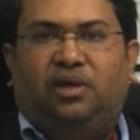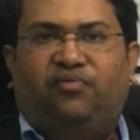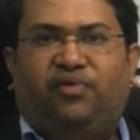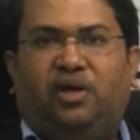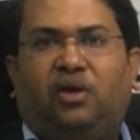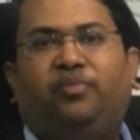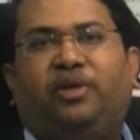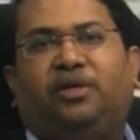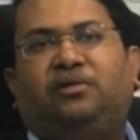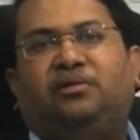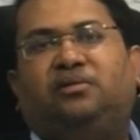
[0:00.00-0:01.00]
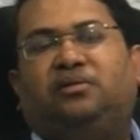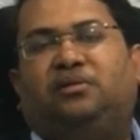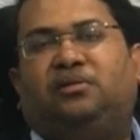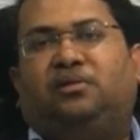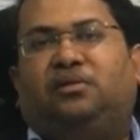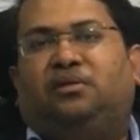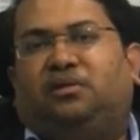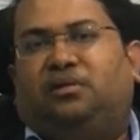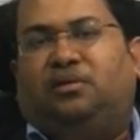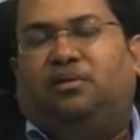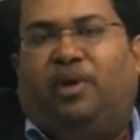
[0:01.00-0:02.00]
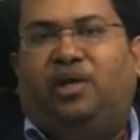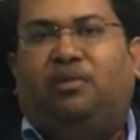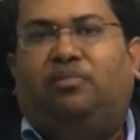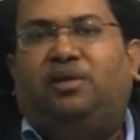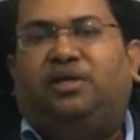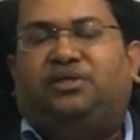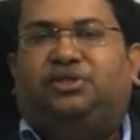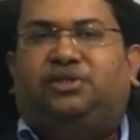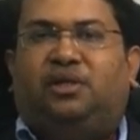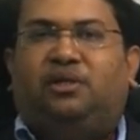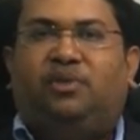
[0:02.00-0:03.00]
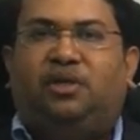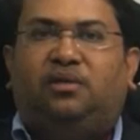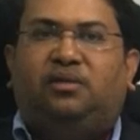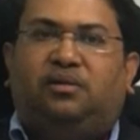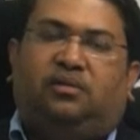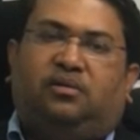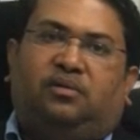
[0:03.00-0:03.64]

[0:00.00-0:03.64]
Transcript: If I elaborate, by double taxation I mean